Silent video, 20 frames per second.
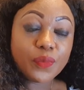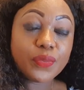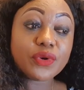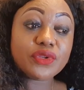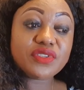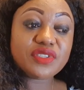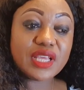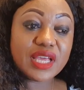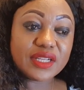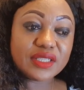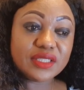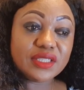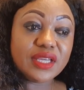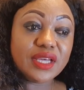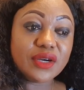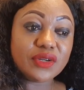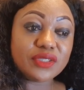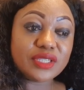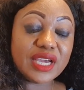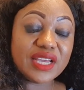protect the
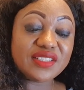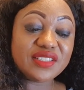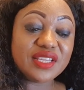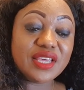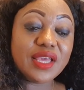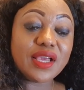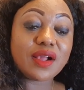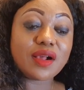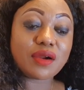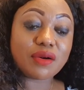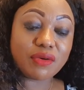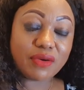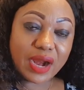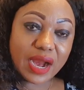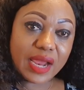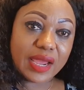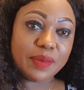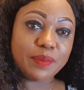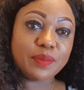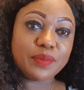girl child? Is it a
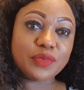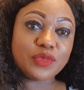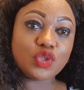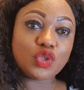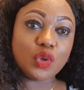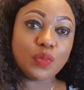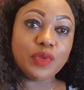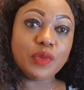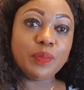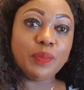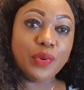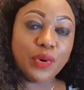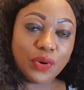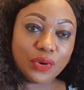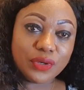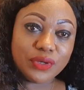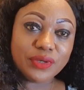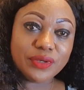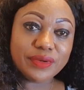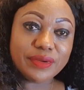crime to be
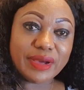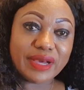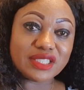born